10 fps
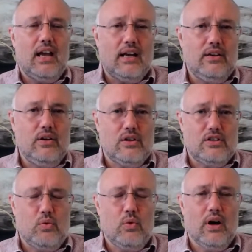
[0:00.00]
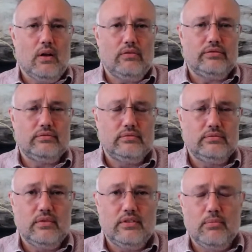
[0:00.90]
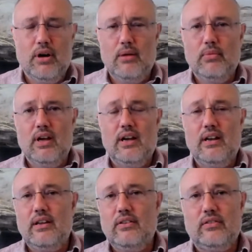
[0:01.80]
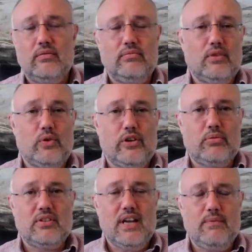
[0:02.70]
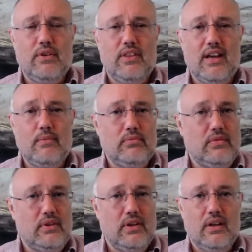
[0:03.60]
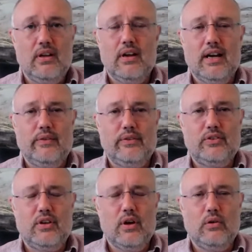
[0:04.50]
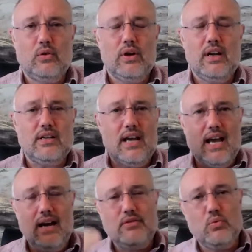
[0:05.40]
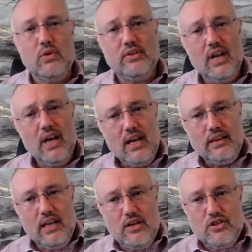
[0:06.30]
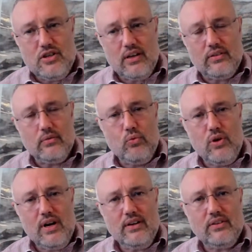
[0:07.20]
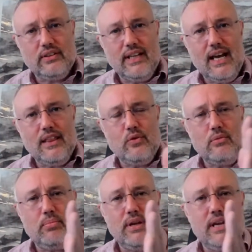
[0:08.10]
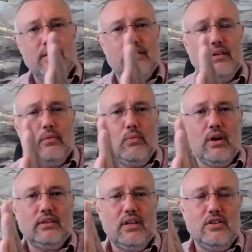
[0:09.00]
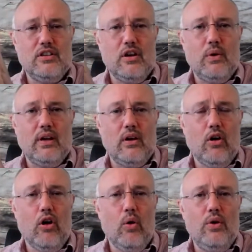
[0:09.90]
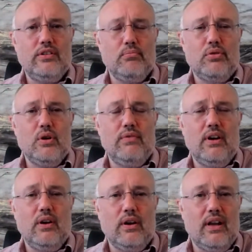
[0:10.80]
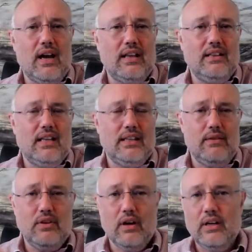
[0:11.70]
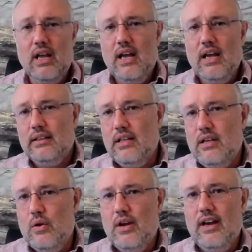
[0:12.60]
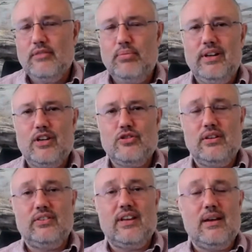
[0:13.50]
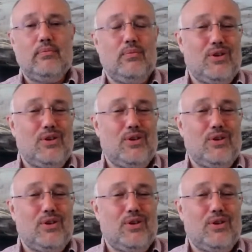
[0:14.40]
in year 12. The bottom line is Christmas time for them, things are going great. Afterwards, they're just rinse, lather, repeat what they're doing, always improving on it. And then they've got the UCAS prediction exam,